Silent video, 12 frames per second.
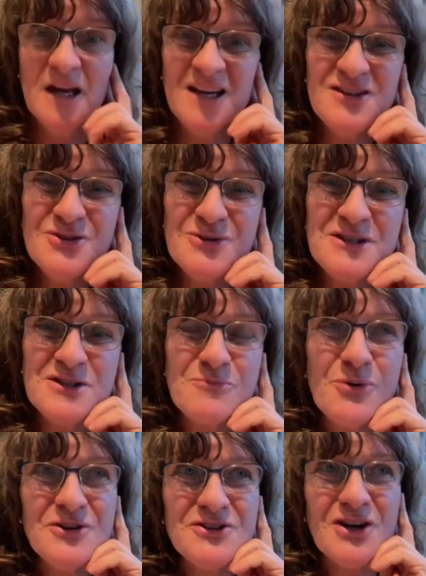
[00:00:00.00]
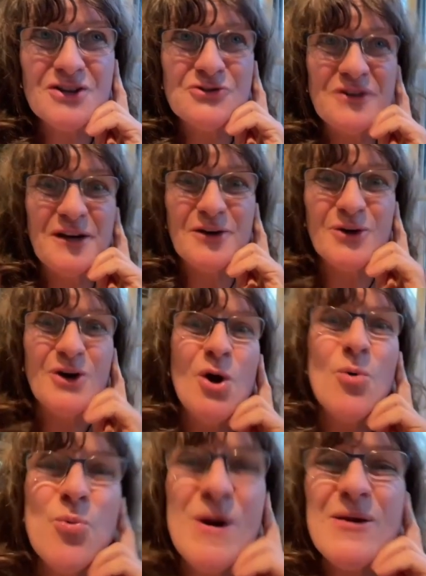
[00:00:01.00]
And so as a sport dog trainer,
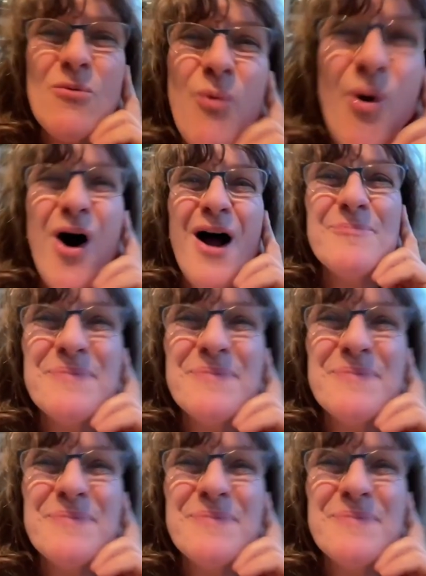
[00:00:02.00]
we want